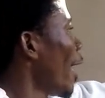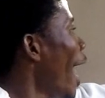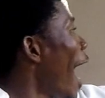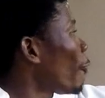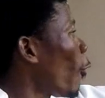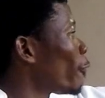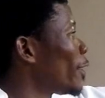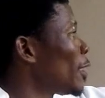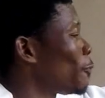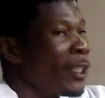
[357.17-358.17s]
half of
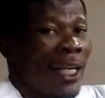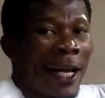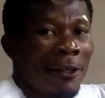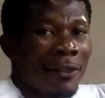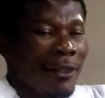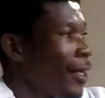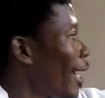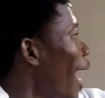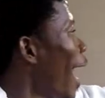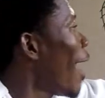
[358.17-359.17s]
this figure,
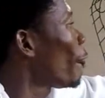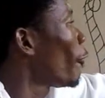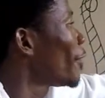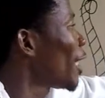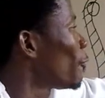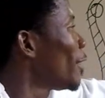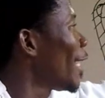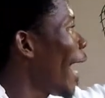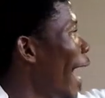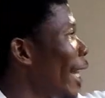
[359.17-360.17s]
half of that
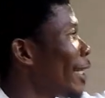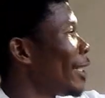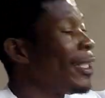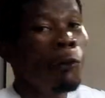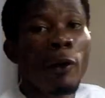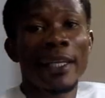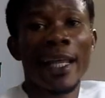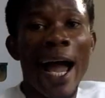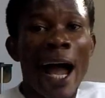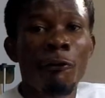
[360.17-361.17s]
figure added. In a way, the
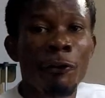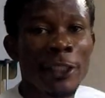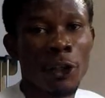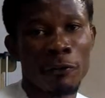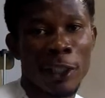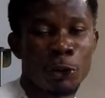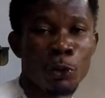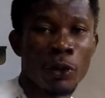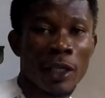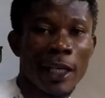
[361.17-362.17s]
average of the two
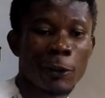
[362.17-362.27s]
is